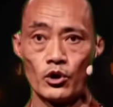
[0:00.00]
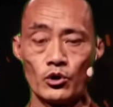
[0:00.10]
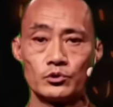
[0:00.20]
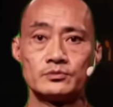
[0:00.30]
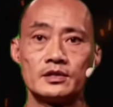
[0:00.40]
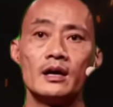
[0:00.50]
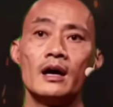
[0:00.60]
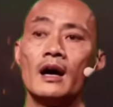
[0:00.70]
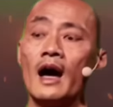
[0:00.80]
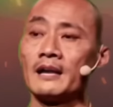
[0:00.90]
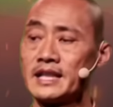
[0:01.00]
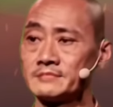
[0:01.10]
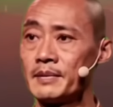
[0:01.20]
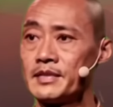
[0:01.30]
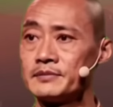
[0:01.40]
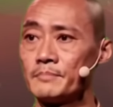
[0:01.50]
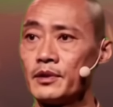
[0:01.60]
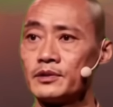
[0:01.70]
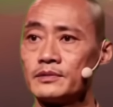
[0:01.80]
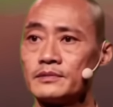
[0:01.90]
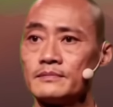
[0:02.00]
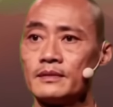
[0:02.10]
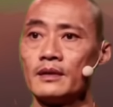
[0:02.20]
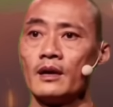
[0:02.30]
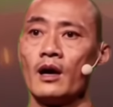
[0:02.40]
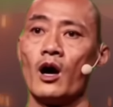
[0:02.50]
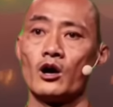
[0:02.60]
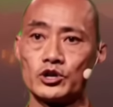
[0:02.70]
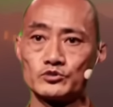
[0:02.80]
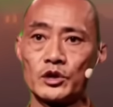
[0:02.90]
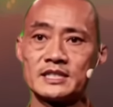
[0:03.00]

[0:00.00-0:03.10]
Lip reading: The way they feel held, not physically, but emotionally.